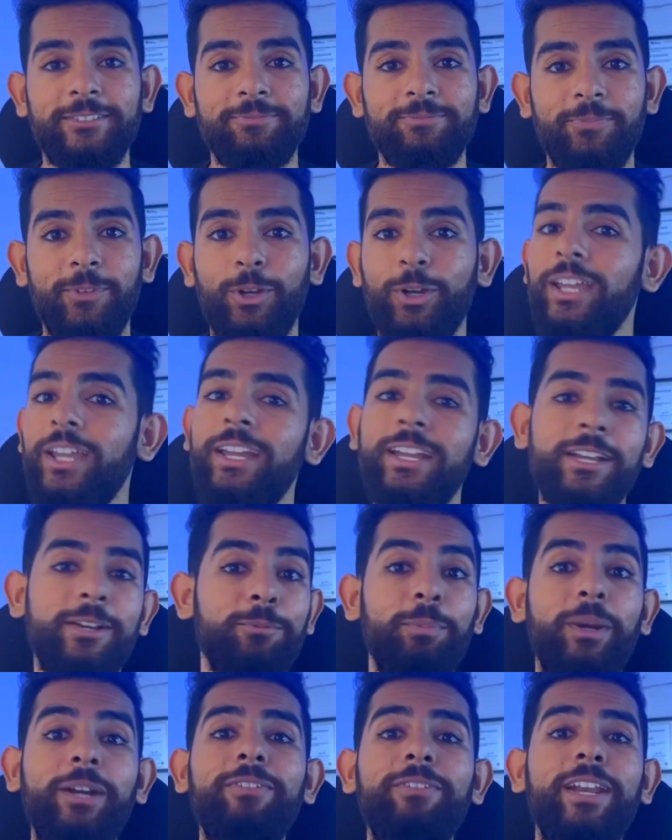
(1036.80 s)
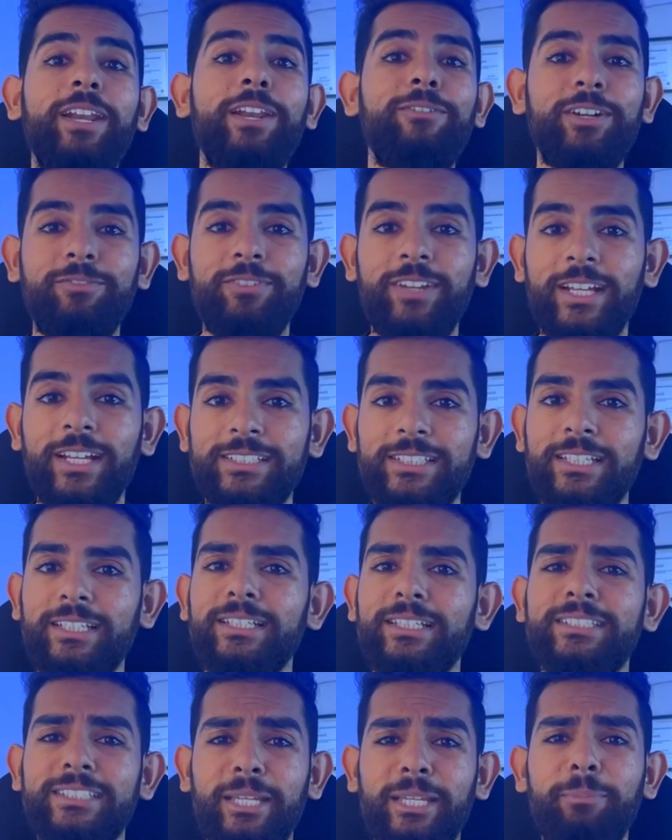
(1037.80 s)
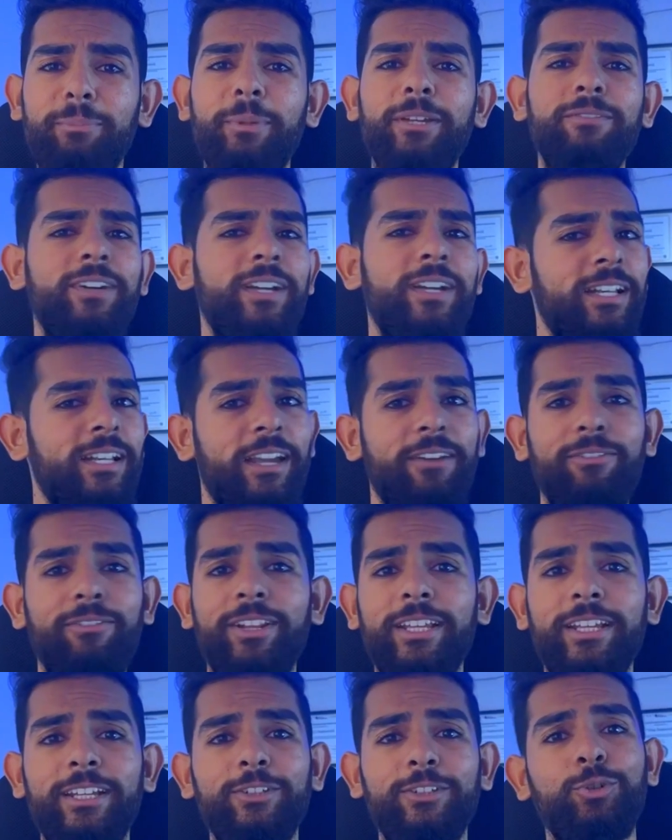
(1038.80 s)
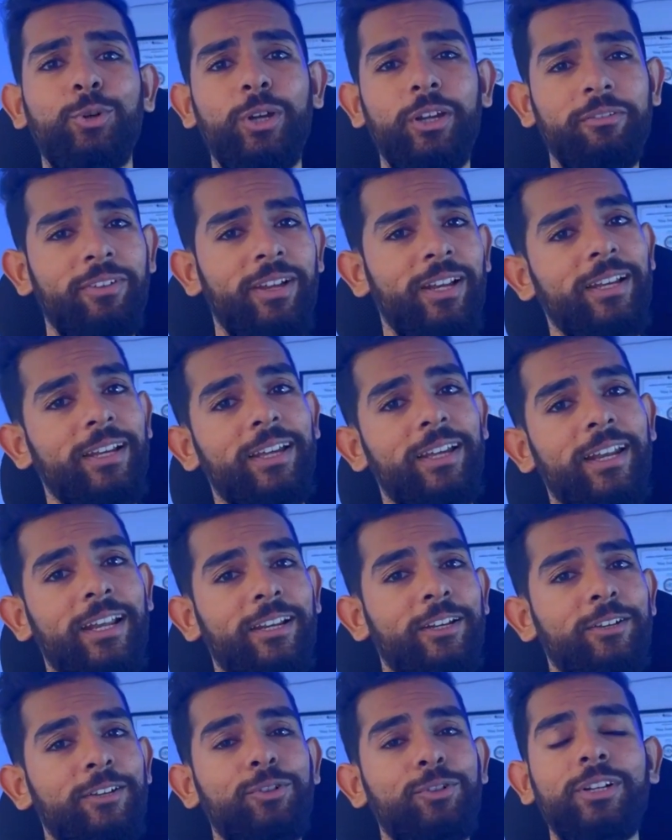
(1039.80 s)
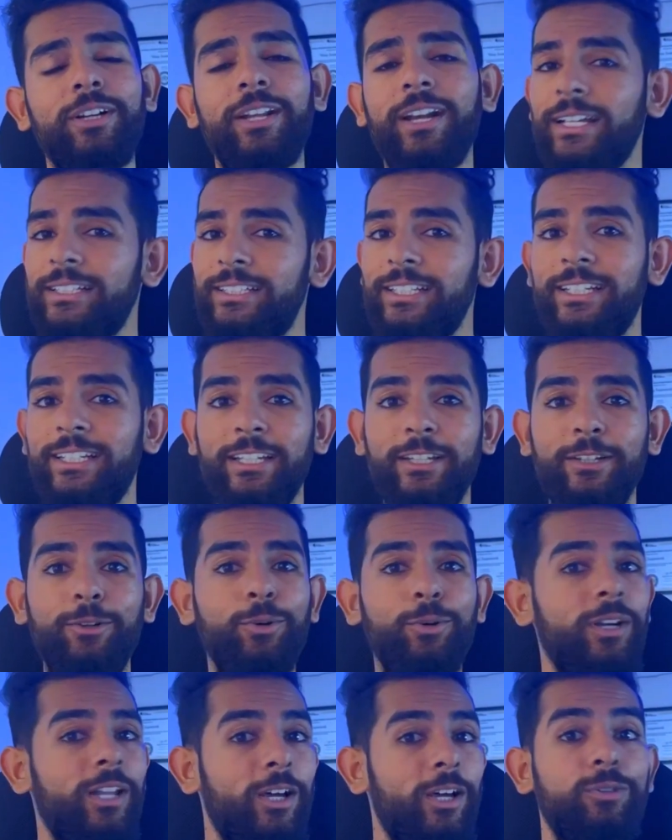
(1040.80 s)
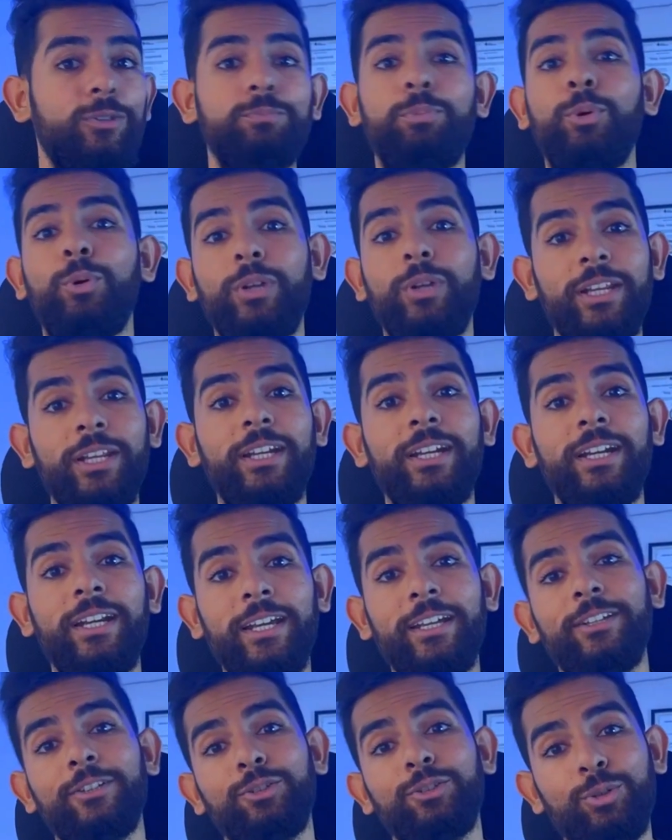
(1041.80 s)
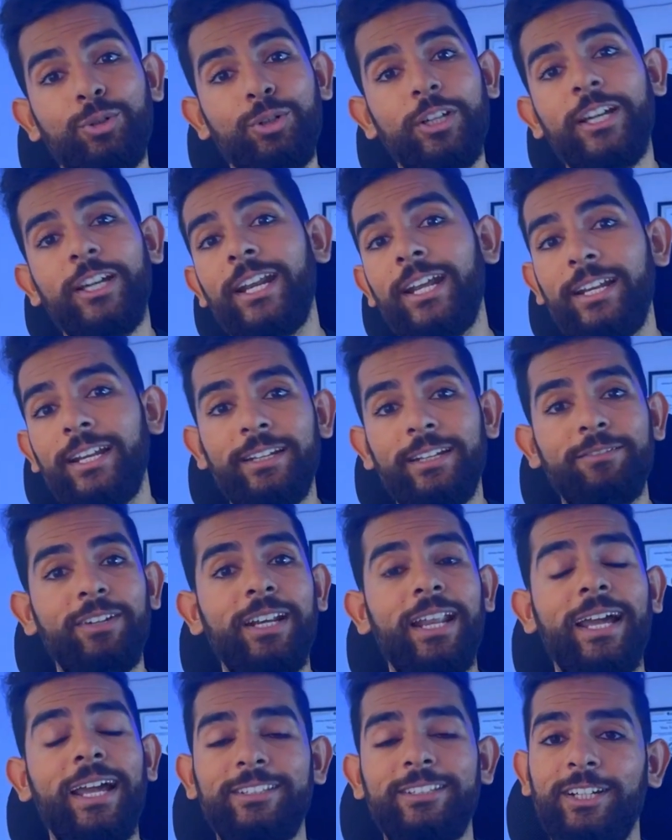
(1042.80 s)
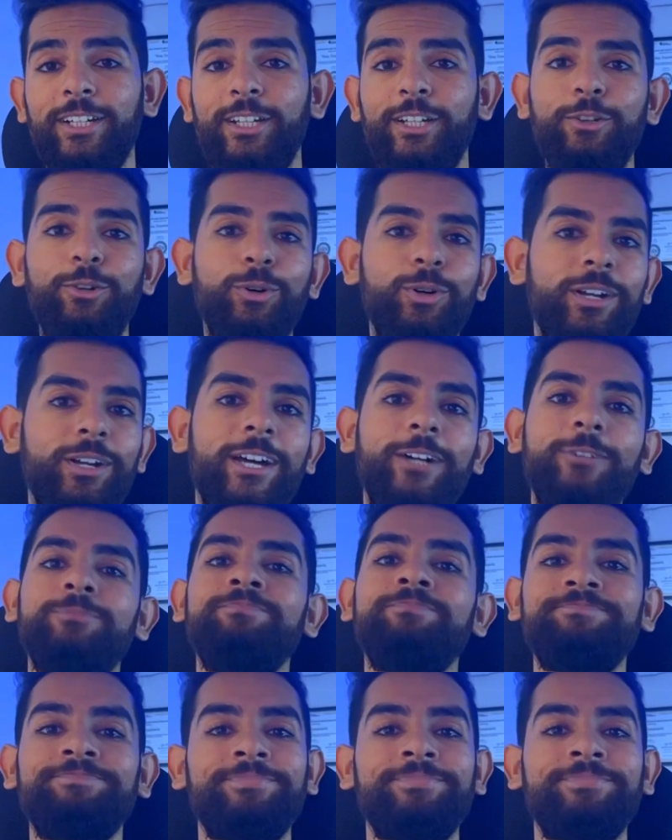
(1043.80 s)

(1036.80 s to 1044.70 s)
Okay, but whenever we are sleeping well, everything is going well, ghrelin would drastically go down, protein intake is good, ghrelin will naturally go down,